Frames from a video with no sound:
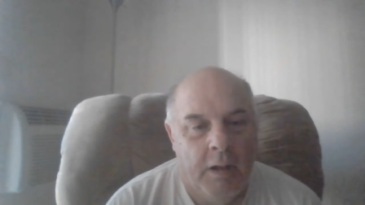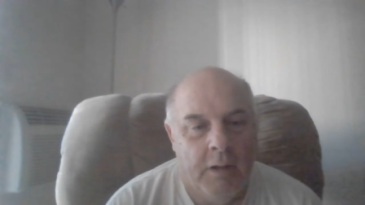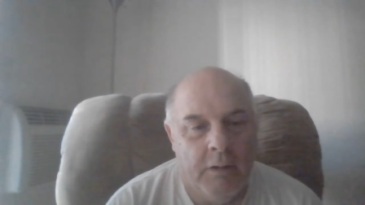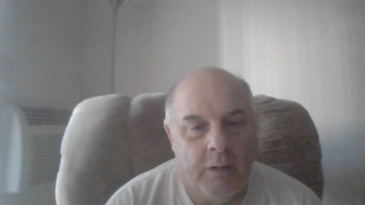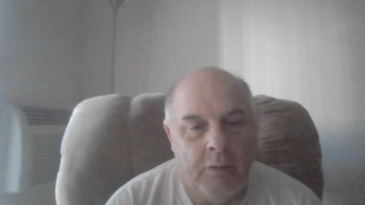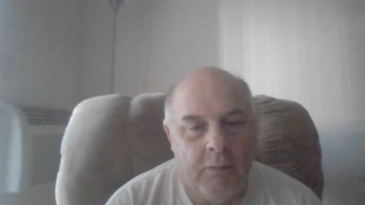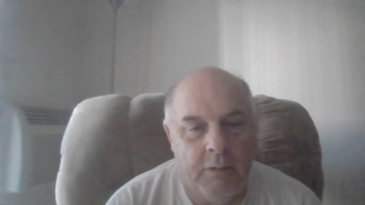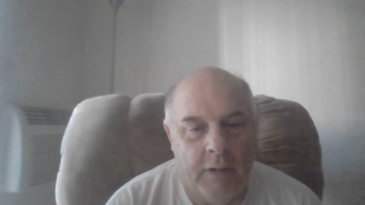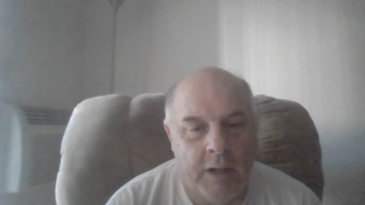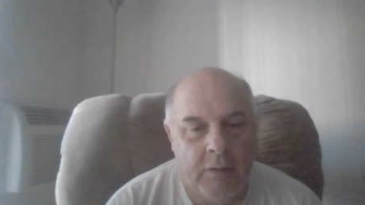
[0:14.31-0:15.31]
Look, go
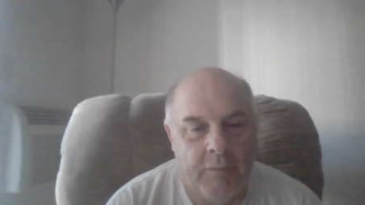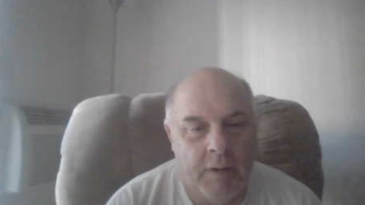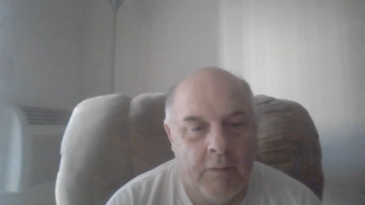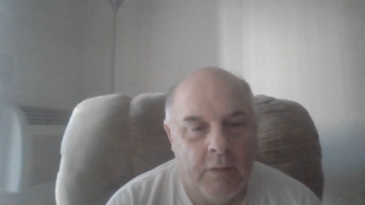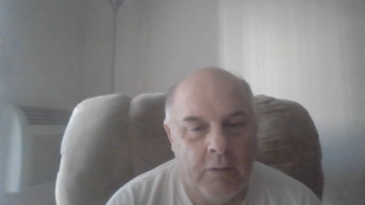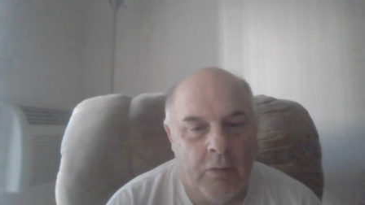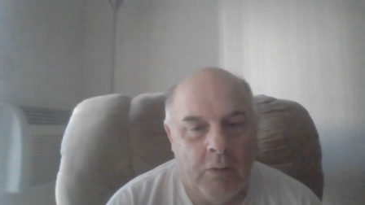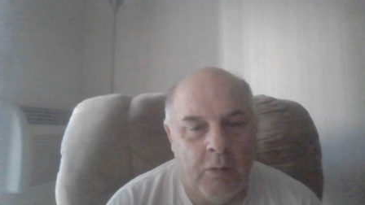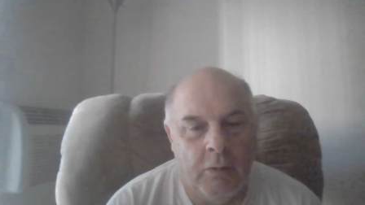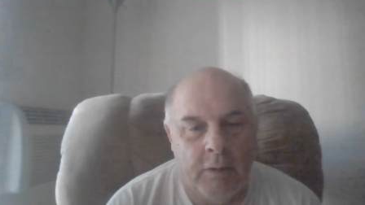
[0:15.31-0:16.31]
Dan Savagrin on
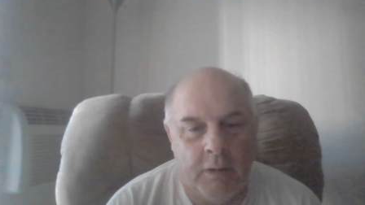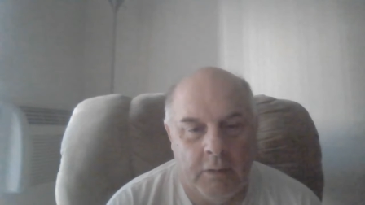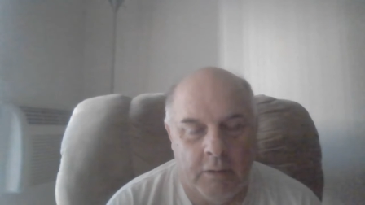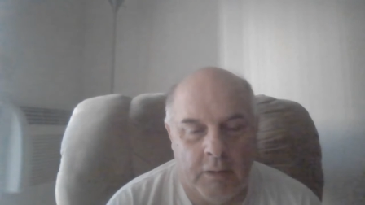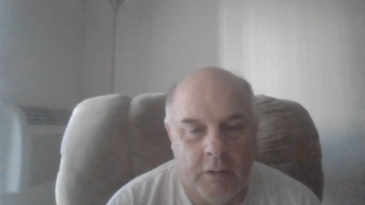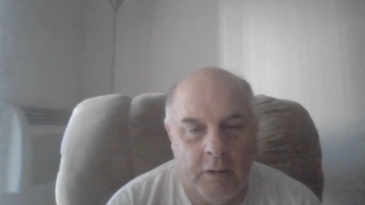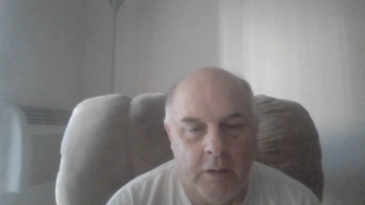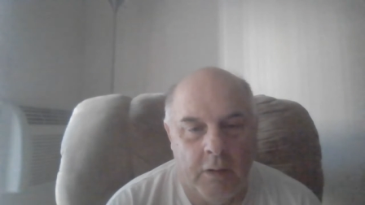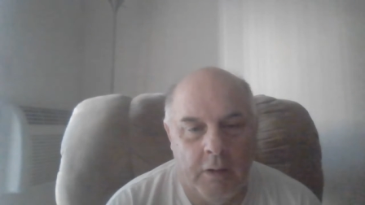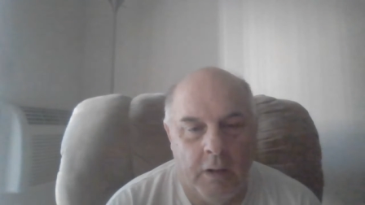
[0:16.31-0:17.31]
Google. Go,
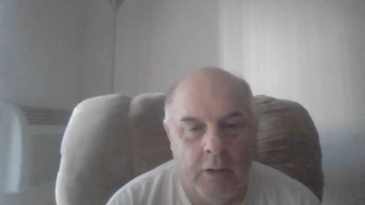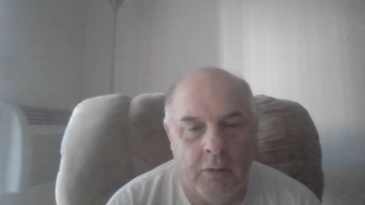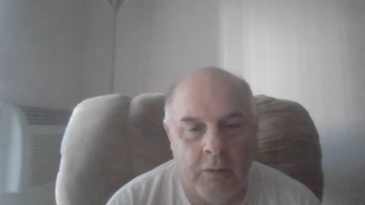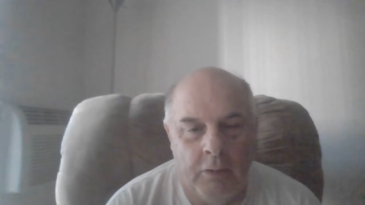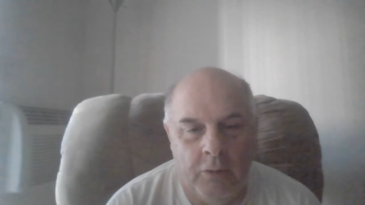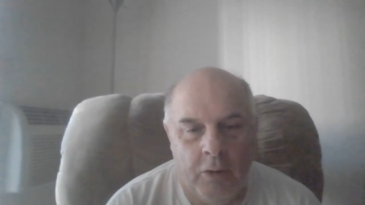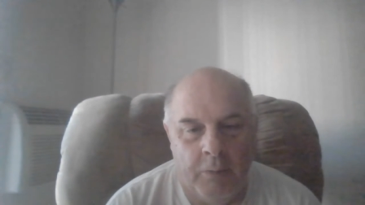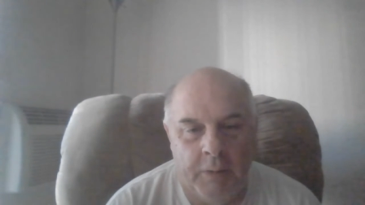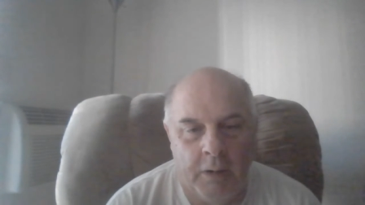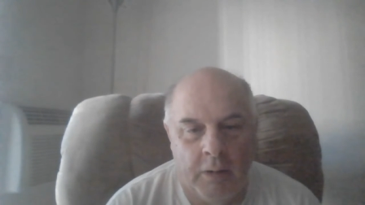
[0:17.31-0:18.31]
go to
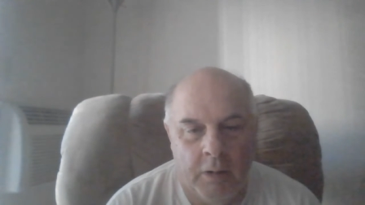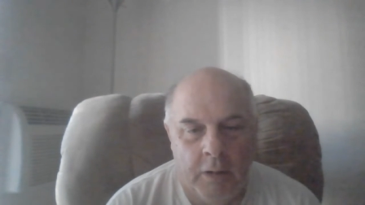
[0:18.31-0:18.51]
YouTube and